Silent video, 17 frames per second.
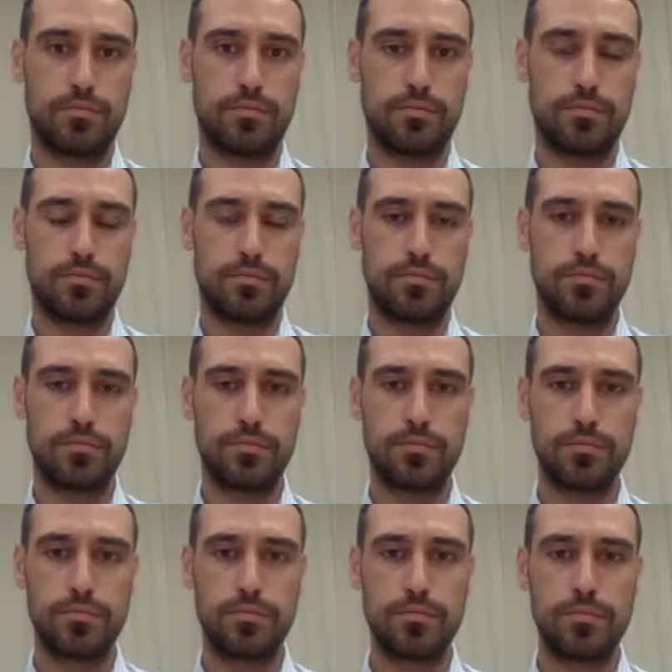
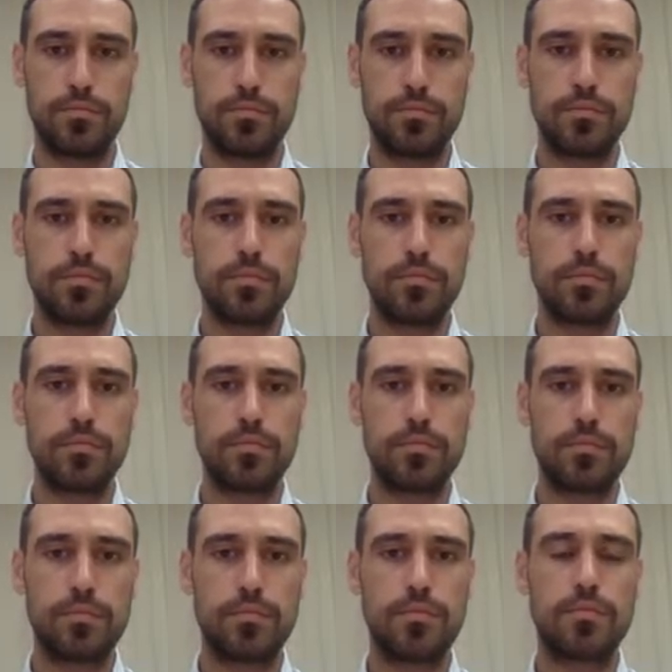
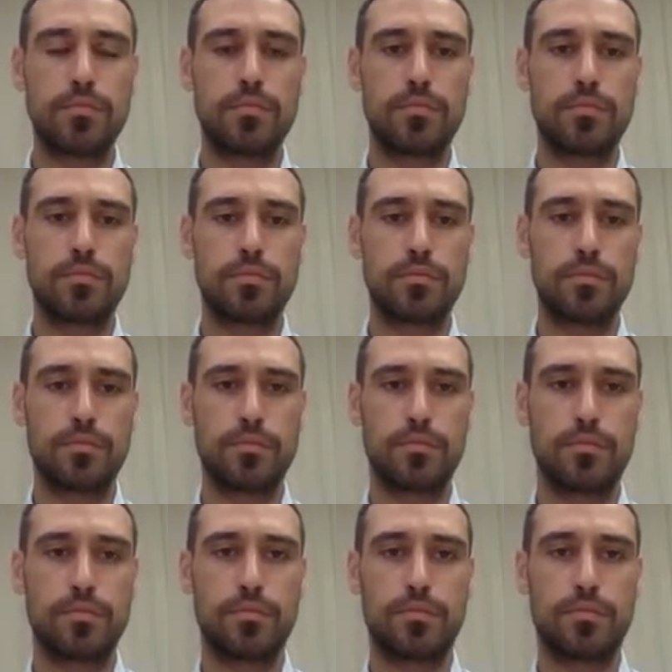
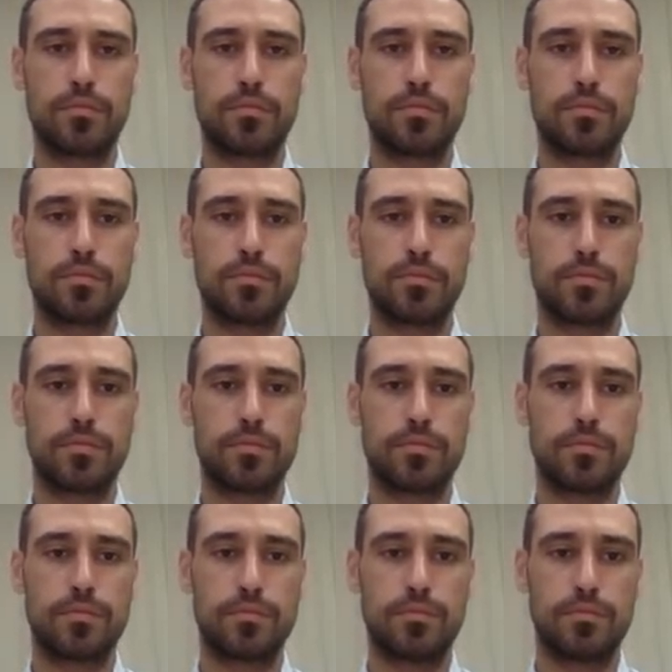
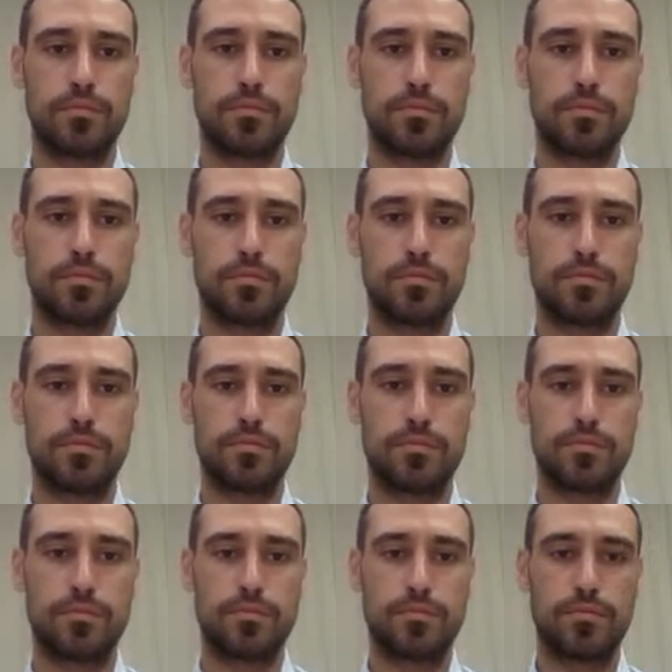
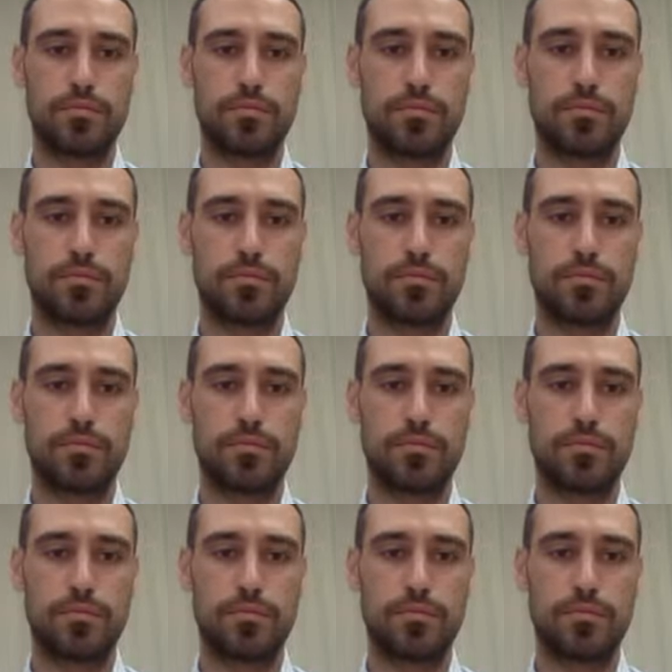(not speaking)